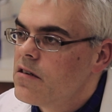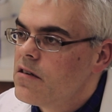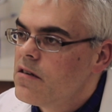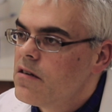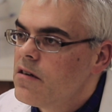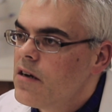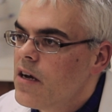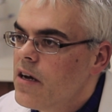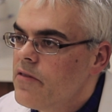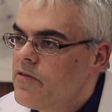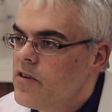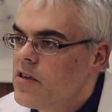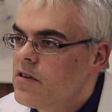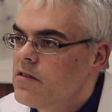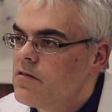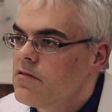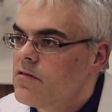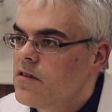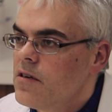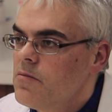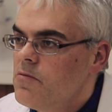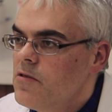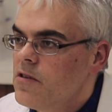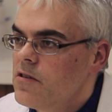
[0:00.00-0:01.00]
are having
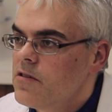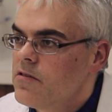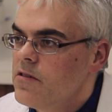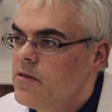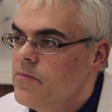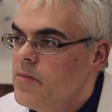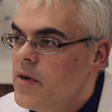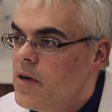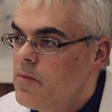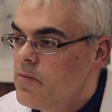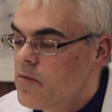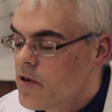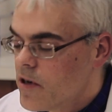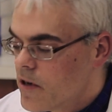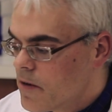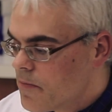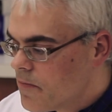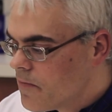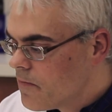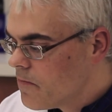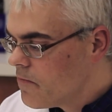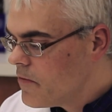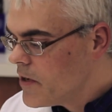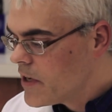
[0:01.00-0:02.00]
trouble to remember,
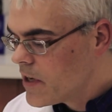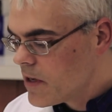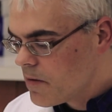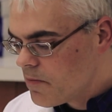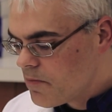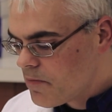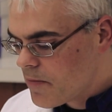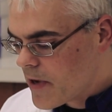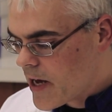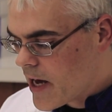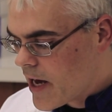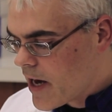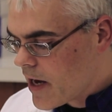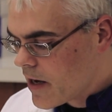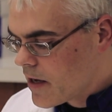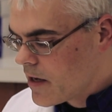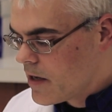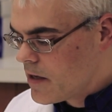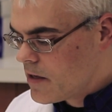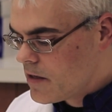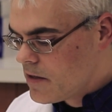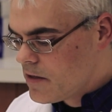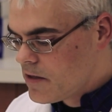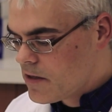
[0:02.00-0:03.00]
we can
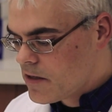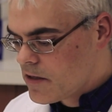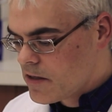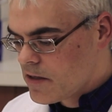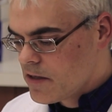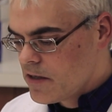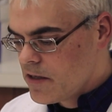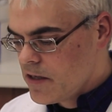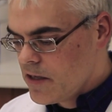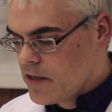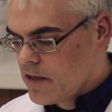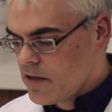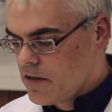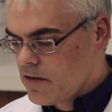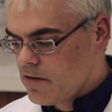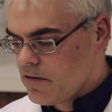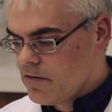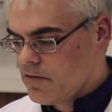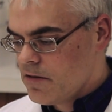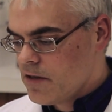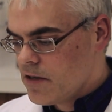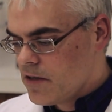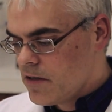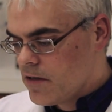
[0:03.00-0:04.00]
package
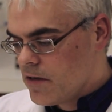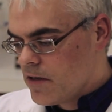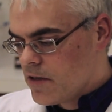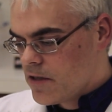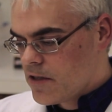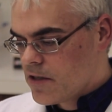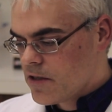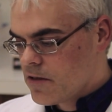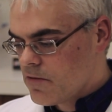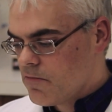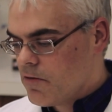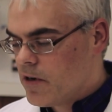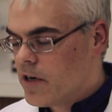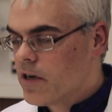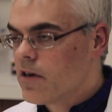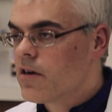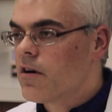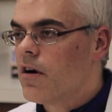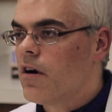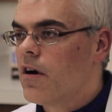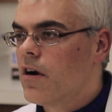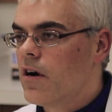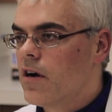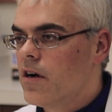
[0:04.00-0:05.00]
into a square
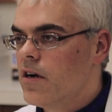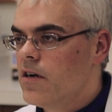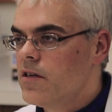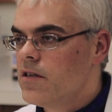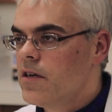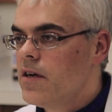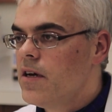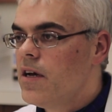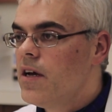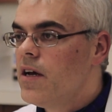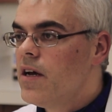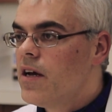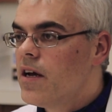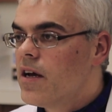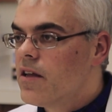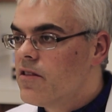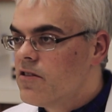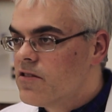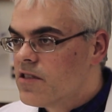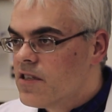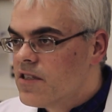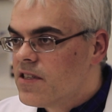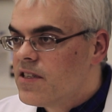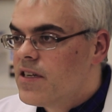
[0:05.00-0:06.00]
card, and
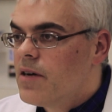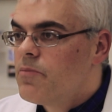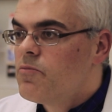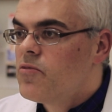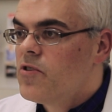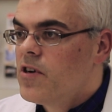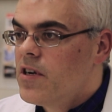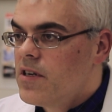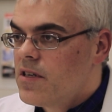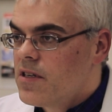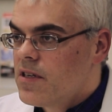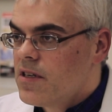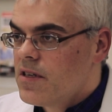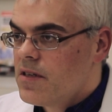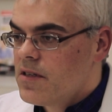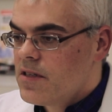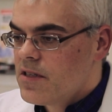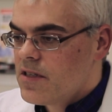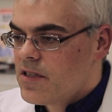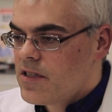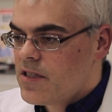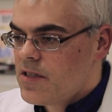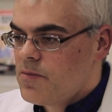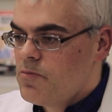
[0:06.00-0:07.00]
there's a separate
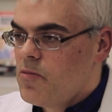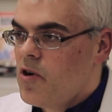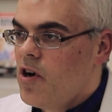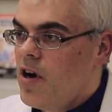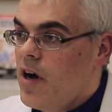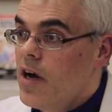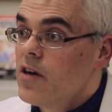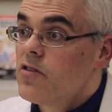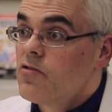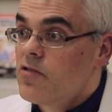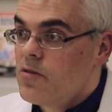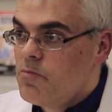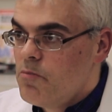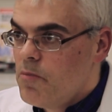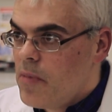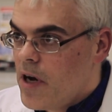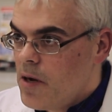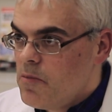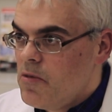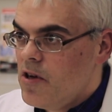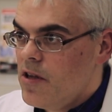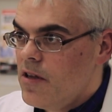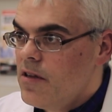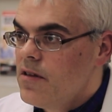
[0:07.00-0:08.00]
spot or
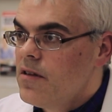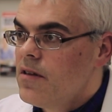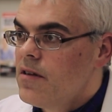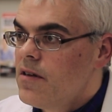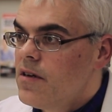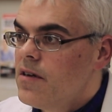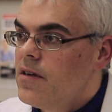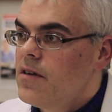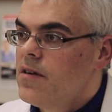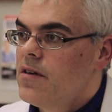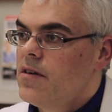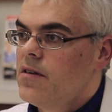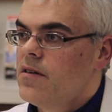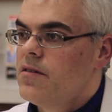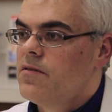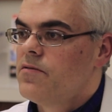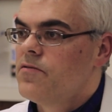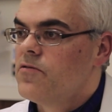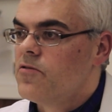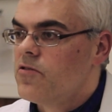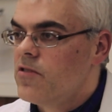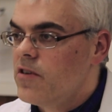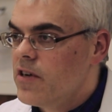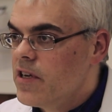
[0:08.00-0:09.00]
bubble
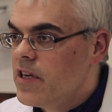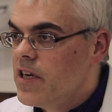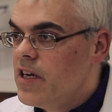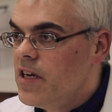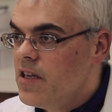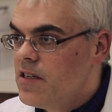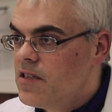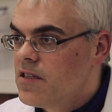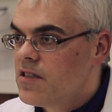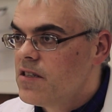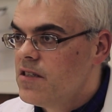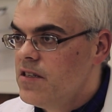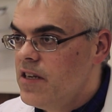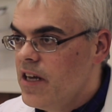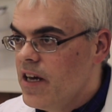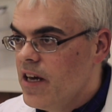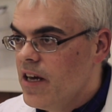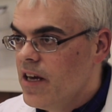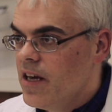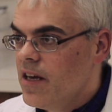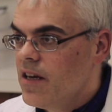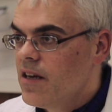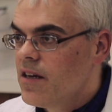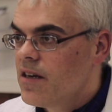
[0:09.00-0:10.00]
for each
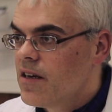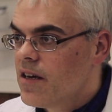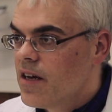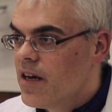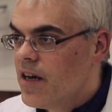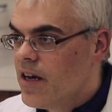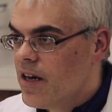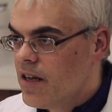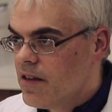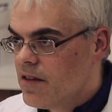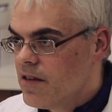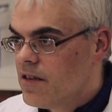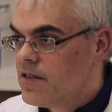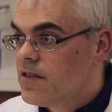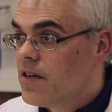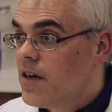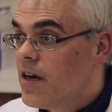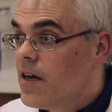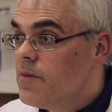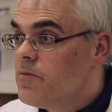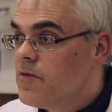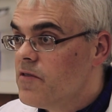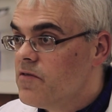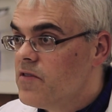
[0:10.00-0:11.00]
day and the
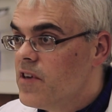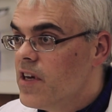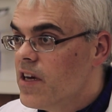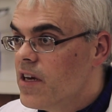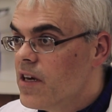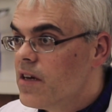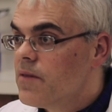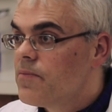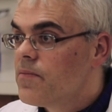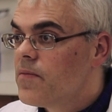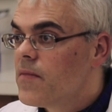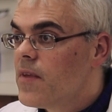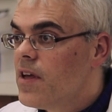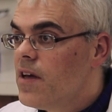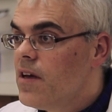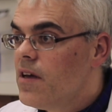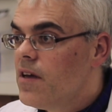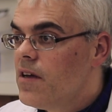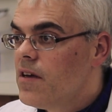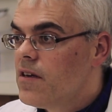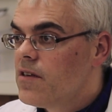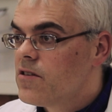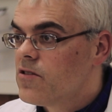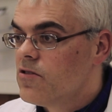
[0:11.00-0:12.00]
time of day.
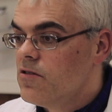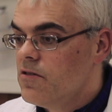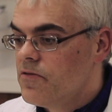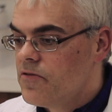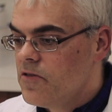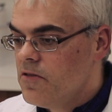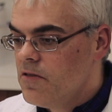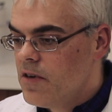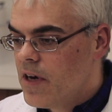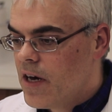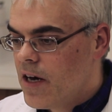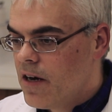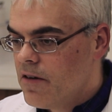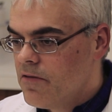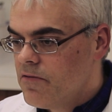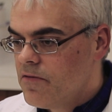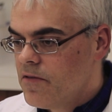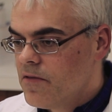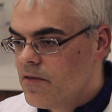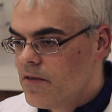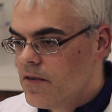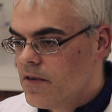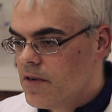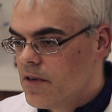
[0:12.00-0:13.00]
So
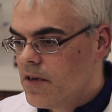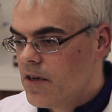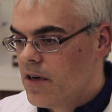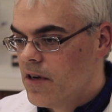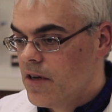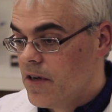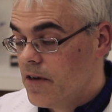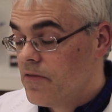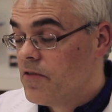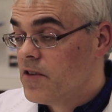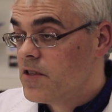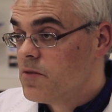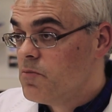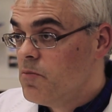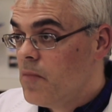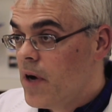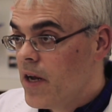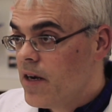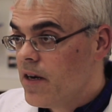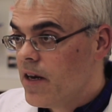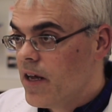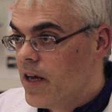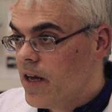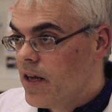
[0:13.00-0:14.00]
if it's
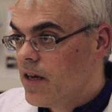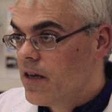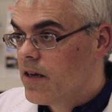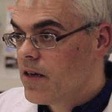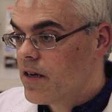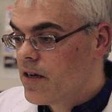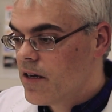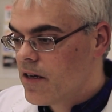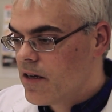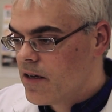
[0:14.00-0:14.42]
Monday,